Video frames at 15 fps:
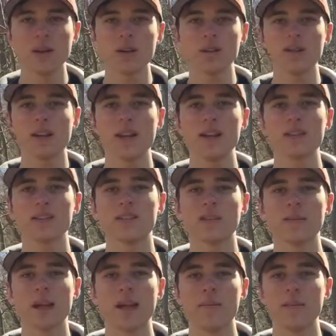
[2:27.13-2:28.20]
we're going to try and
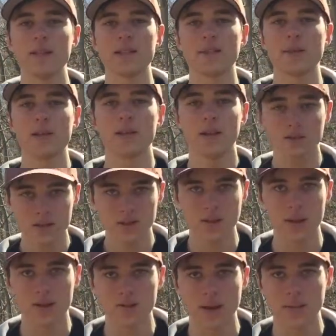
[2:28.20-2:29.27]
see what happens if a close
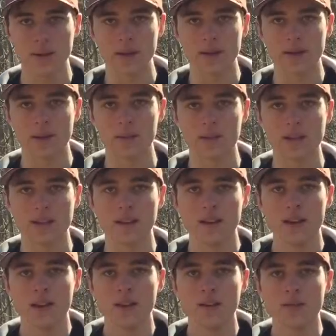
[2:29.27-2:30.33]
range weapon comes in.
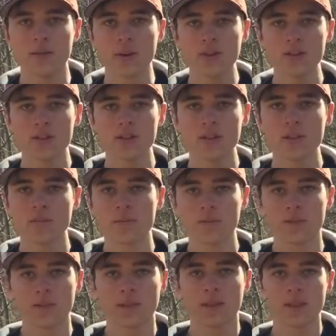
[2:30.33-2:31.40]
First,
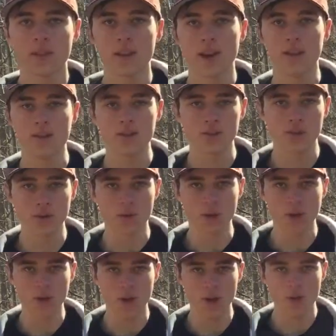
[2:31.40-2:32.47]
our sword.